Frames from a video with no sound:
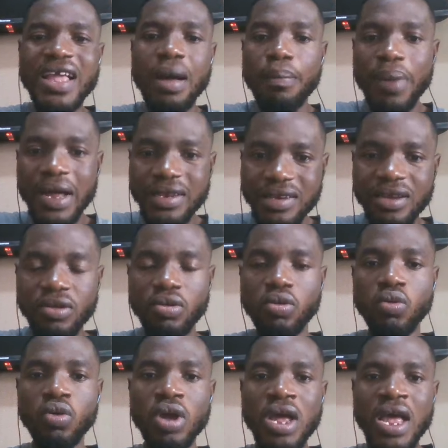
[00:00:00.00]
trying to do
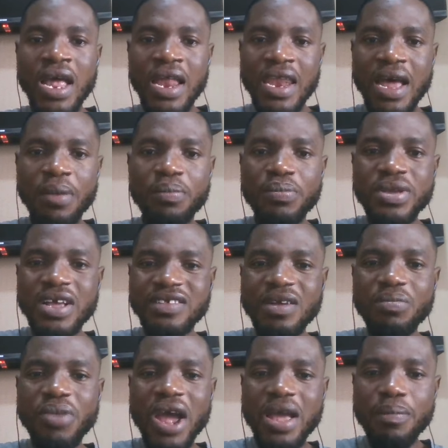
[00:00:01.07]
everything to discredit
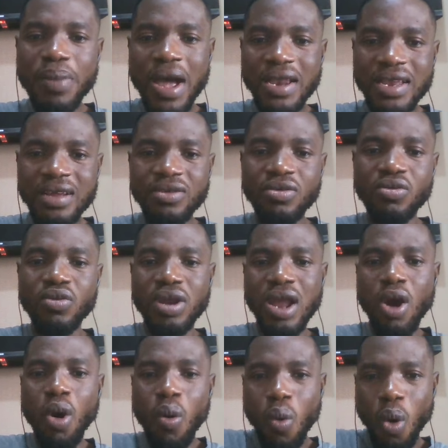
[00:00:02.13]
former
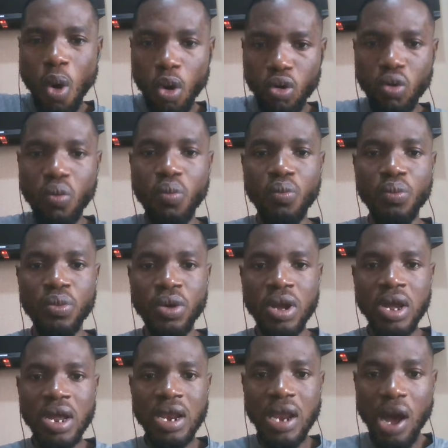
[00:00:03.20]
president John Dramani
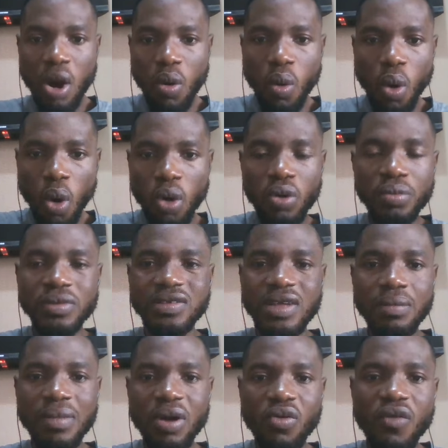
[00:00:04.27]
Mahama and the
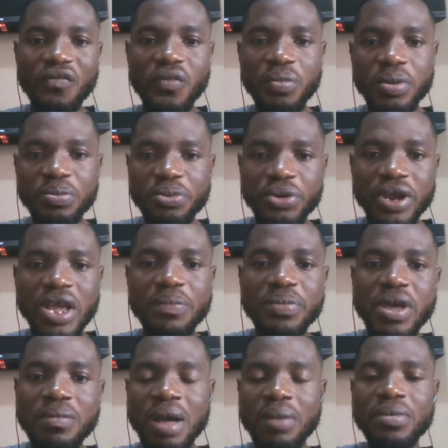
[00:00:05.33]
NDC party
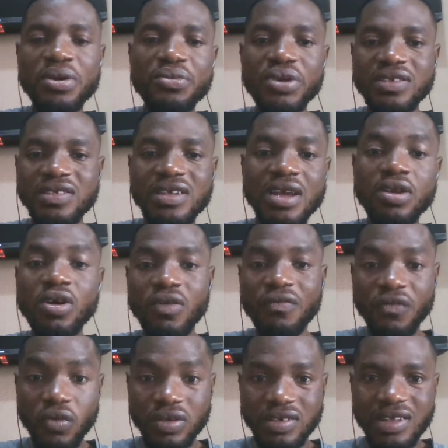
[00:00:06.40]
na
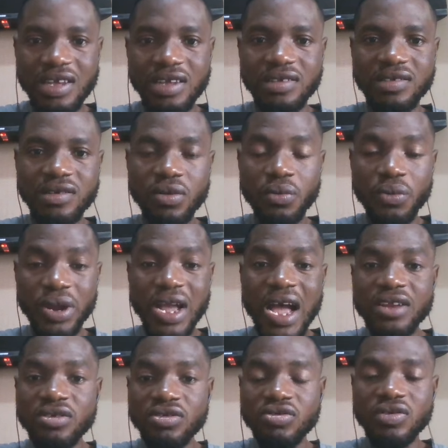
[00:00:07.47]
because of a
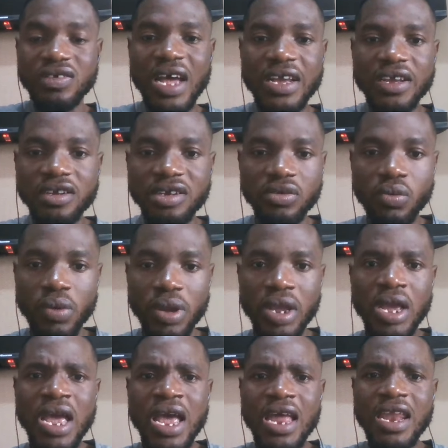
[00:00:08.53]
yaw
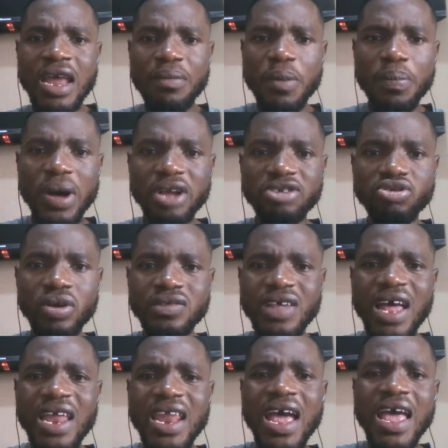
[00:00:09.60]
yes a yaw a she
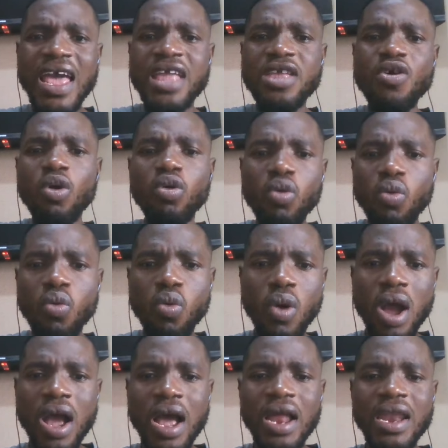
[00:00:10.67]
Koku Anyidoho
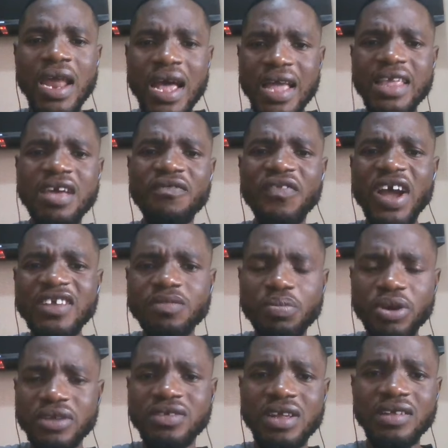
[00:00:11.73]
ni mu nti no o
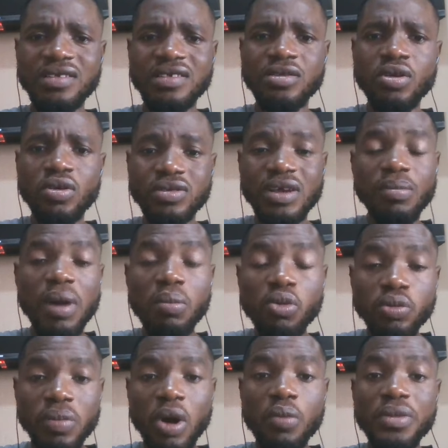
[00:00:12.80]
person ye bibia no the NDC
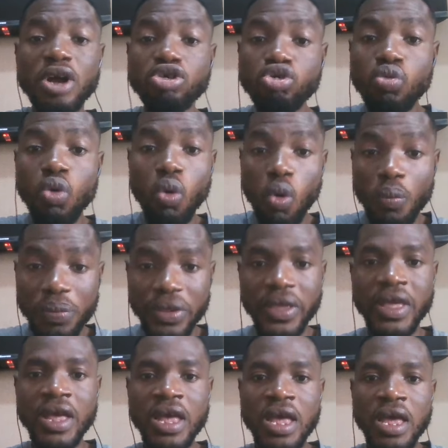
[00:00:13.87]
said e ba down bet